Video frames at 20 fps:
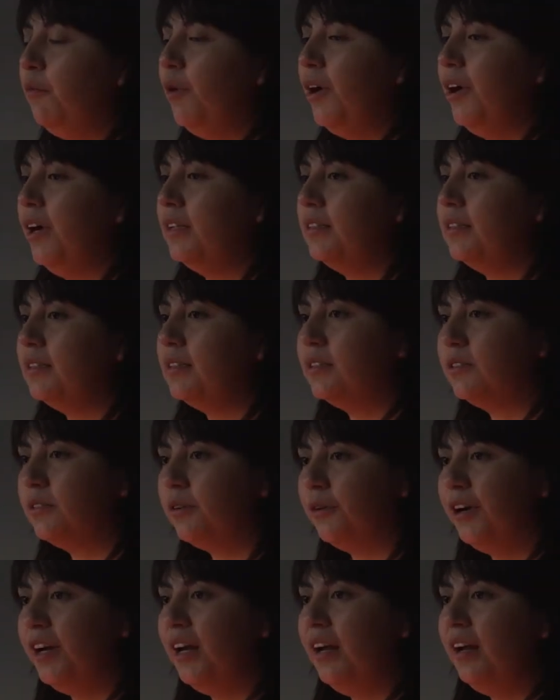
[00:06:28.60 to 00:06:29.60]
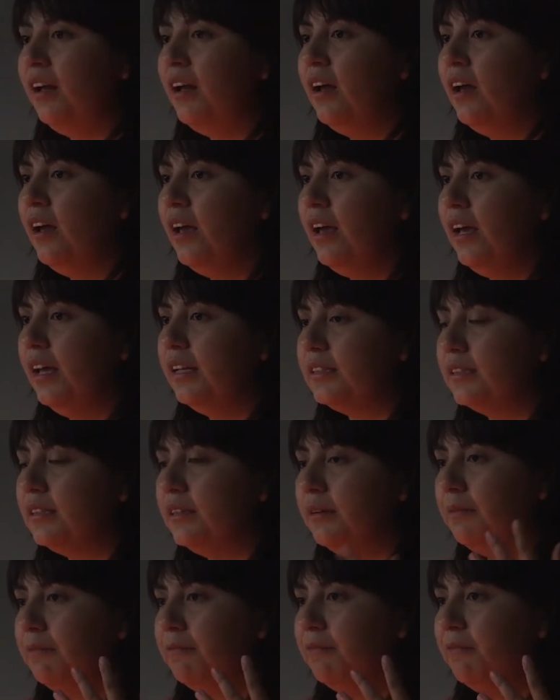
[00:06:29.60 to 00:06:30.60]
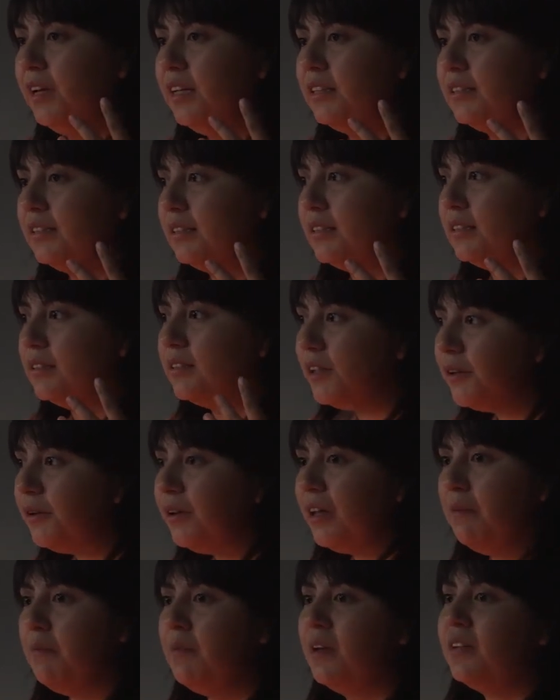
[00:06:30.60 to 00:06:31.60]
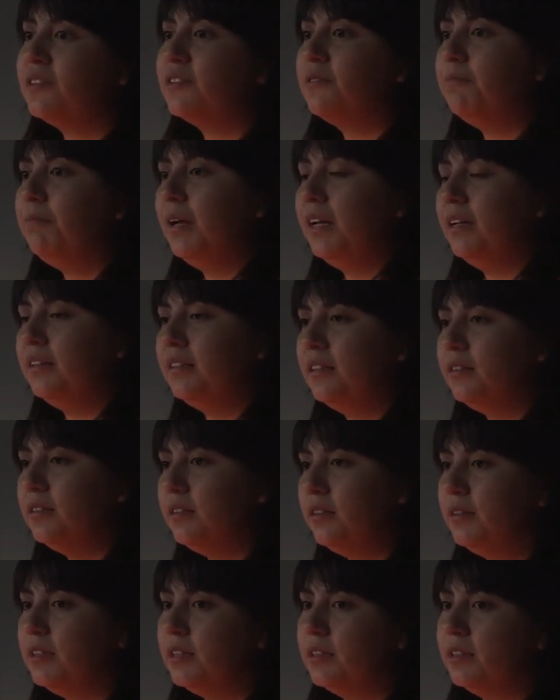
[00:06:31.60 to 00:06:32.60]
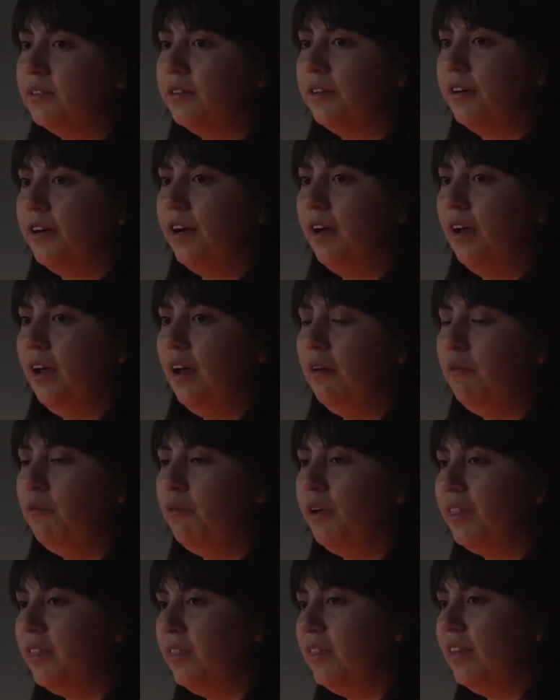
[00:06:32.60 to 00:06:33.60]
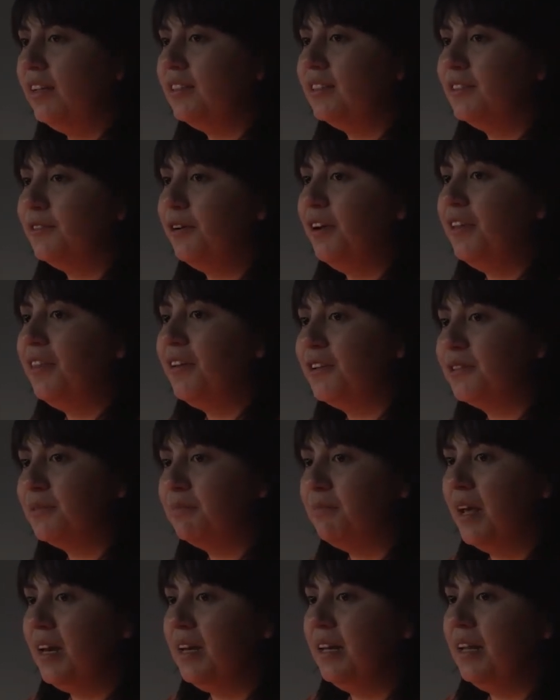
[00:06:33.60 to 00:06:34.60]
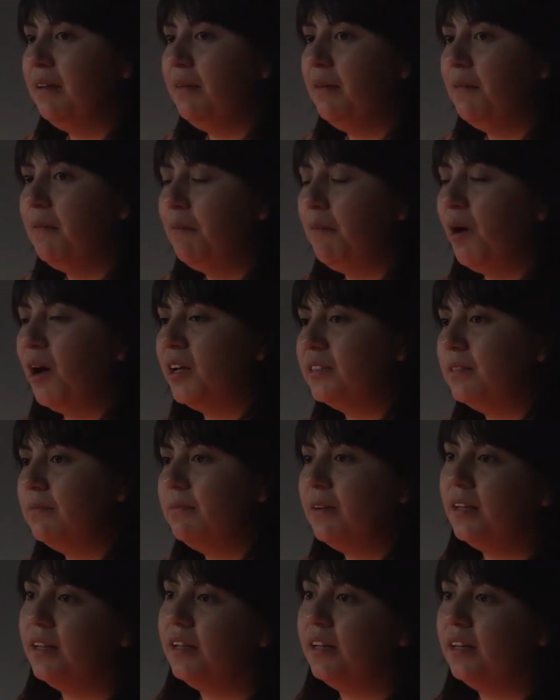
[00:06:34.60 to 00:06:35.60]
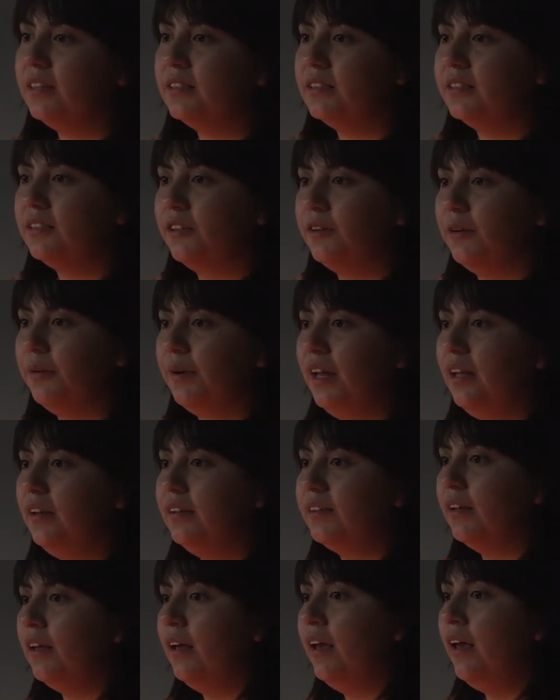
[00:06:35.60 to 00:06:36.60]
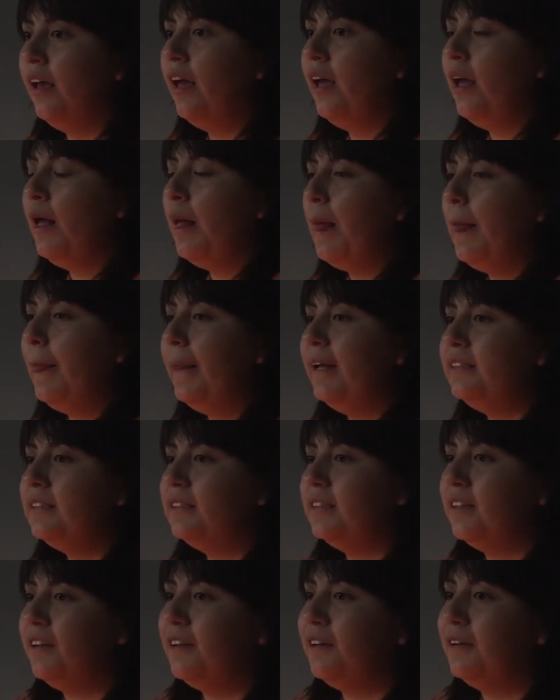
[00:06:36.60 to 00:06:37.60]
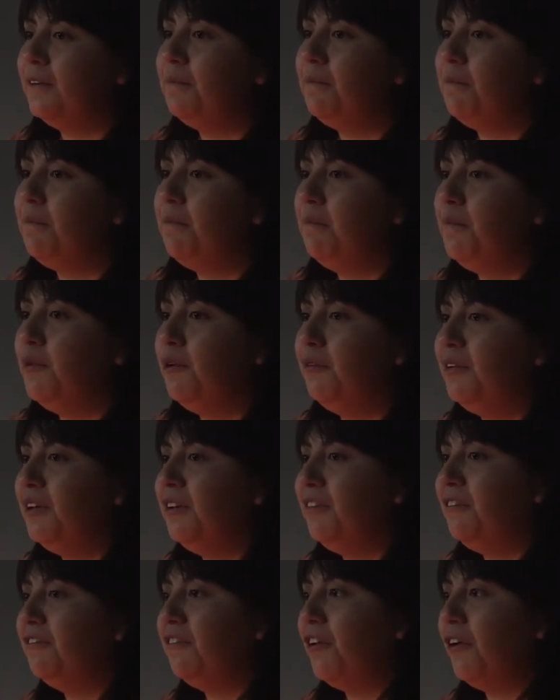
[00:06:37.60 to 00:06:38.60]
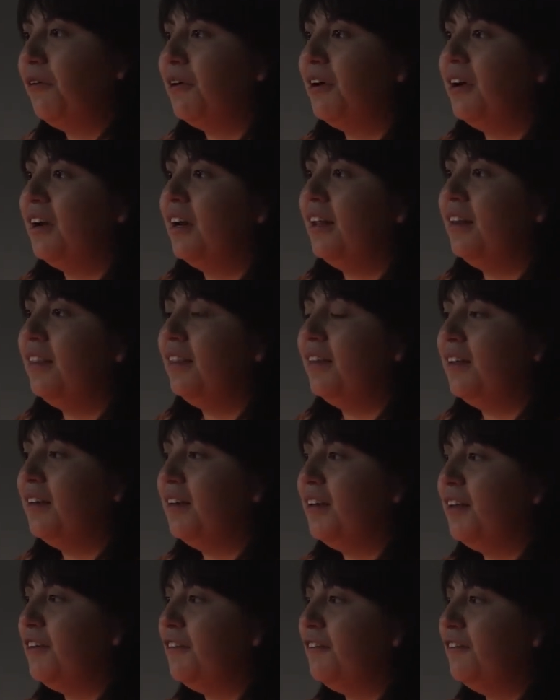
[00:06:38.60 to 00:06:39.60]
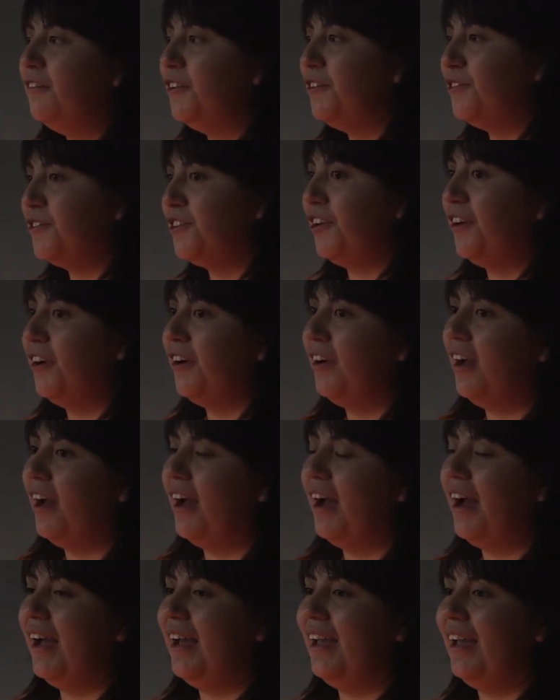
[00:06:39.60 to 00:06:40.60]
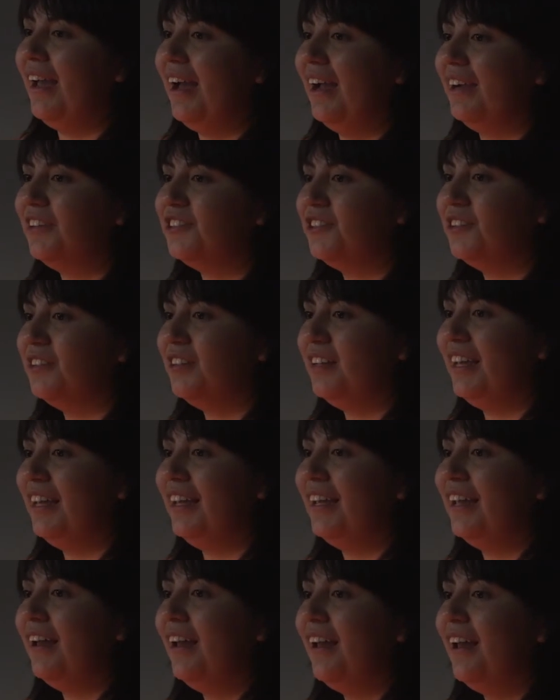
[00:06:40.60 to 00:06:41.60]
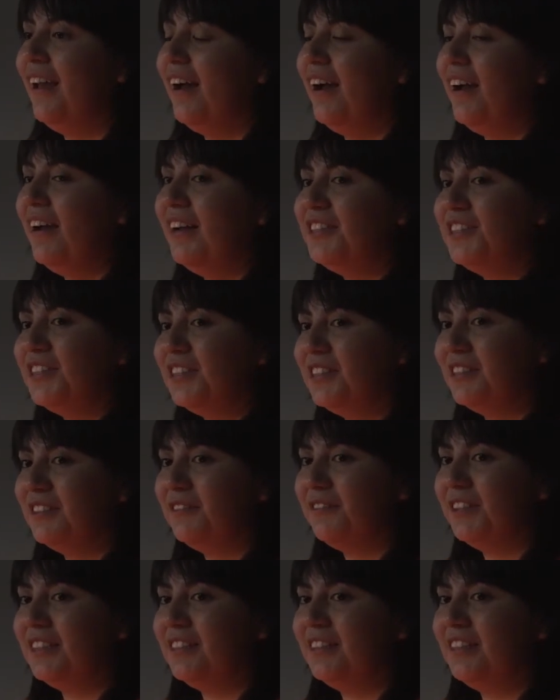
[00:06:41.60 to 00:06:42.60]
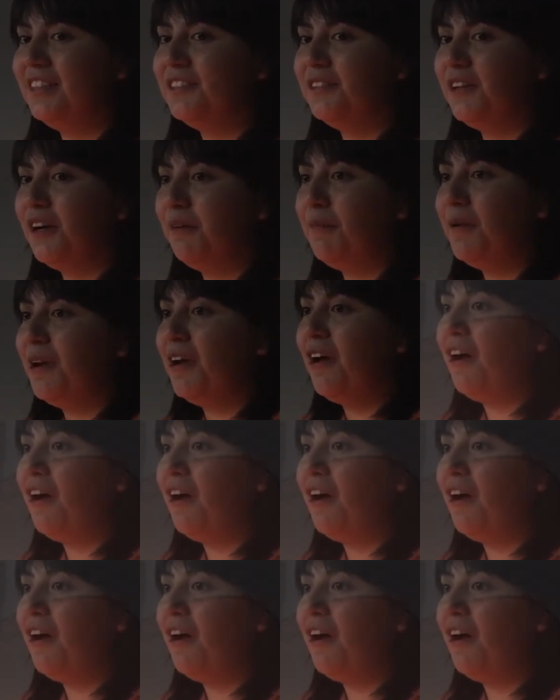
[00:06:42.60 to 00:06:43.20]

where it's a story, it's a still image, but it tells you a story, and within that story there's many possibilities to it. And so moving forward in the near future, I actually just recently took up an